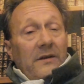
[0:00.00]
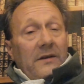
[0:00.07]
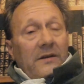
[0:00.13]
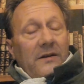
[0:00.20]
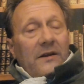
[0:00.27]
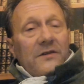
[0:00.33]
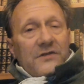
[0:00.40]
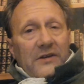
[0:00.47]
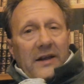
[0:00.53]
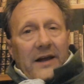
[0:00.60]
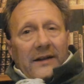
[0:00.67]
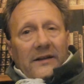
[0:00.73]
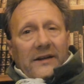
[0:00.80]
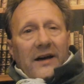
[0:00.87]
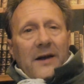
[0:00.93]

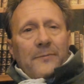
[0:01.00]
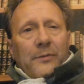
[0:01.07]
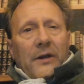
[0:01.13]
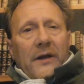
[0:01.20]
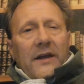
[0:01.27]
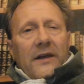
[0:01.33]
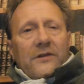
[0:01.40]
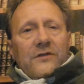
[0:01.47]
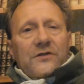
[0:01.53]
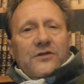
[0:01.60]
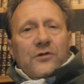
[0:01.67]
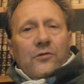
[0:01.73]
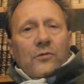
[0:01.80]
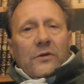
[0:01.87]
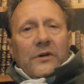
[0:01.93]
Incidentally, I plan to
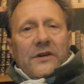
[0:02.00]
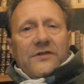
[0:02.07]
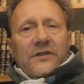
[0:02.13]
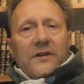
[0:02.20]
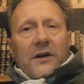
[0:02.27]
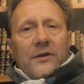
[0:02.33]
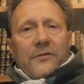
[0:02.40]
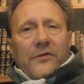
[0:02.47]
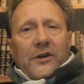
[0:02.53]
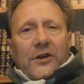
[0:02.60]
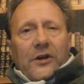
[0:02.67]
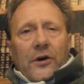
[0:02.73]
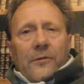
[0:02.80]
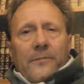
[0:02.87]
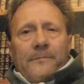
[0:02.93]
soon release another
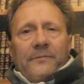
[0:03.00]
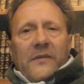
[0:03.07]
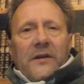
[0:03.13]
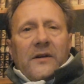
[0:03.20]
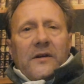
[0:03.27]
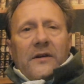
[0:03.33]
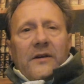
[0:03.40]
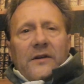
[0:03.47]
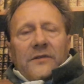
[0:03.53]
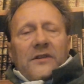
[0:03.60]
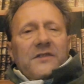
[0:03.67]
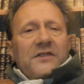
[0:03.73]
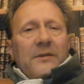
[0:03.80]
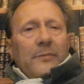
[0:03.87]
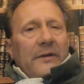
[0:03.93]
video that
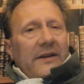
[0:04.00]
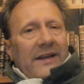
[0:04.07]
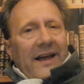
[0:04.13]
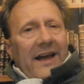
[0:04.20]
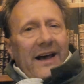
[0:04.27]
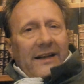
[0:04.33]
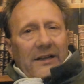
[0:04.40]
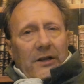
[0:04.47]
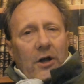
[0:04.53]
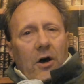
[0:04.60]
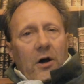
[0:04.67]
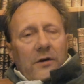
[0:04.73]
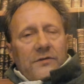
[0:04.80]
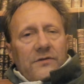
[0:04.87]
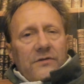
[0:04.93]
simply
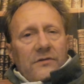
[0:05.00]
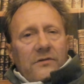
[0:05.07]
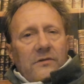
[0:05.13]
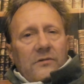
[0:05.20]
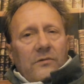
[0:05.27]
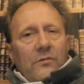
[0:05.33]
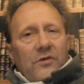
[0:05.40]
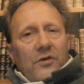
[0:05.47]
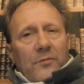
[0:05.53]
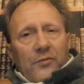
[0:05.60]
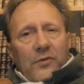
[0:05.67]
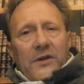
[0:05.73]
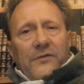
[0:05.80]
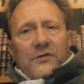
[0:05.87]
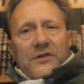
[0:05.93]
catalogs, with a
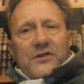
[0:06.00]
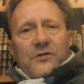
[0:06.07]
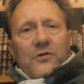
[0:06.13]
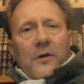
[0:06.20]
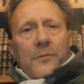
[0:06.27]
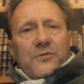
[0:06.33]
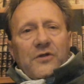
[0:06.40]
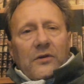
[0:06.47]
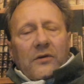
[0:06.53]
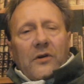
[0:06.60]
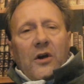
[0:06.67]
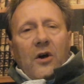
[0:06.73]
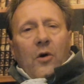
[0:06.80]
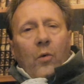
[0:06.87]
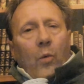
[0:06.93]
brief description,
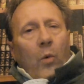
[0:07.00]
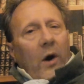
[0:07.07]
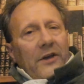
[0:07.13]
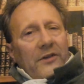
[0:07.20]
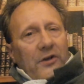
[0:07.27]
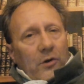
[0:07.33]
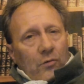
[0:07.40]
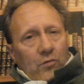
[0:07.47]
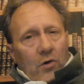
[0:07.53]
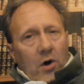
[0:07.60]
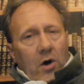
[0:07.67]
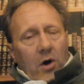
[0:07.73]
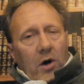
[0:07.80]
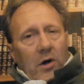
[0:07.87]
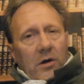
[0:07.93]
why they're
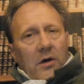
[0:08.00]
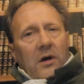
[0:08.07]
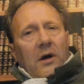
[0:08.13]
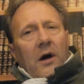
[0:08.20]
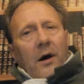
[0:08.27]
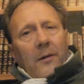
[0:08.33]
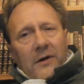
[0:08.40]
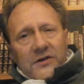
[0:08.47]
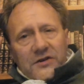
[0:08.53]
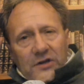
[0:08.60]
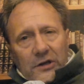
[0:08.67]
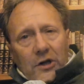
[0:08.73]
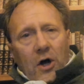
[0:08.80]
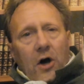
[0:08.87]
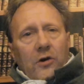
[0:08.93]
wrong, a much
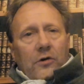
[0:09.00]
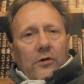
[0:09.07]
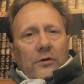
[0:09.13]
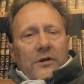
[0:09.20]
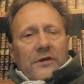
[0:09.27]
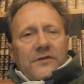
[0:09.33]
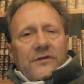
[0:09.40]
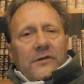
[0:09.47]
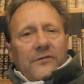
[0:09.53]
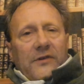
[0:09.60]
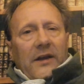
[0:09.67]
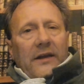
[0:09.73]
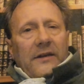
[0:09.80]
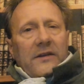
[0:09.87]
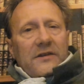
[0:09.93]
longer list of
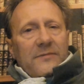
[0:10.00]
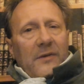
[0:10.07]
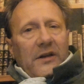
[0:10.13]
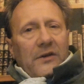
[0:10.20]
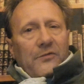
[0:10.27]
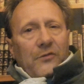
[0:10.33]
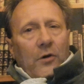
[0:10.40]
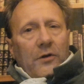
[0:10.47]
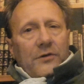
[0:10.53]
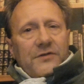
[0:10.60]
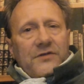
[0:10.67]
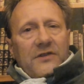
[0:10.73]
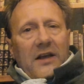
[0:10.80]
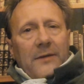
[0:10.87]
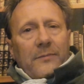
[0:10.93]
Kendi's many false
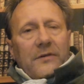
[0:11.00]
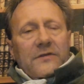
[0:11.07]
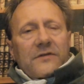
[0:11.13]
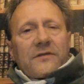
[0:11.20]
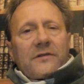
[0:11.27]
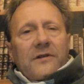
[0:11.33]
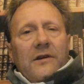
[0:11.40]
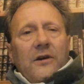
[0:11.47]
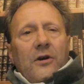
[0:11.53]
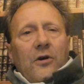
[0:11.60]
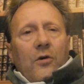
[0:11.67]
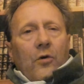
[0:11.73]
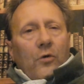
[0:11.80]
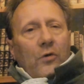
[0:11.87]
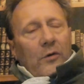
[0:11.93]
statements
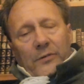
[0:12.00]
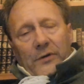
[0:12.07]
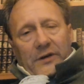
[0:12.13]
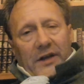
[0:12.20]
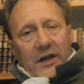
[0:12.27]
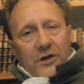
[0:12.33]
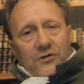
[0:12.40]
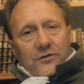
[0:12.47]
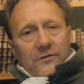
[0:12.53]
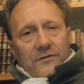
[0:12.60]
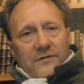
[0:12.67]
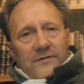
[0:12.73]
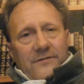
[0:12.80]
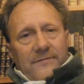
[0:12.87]
or implications.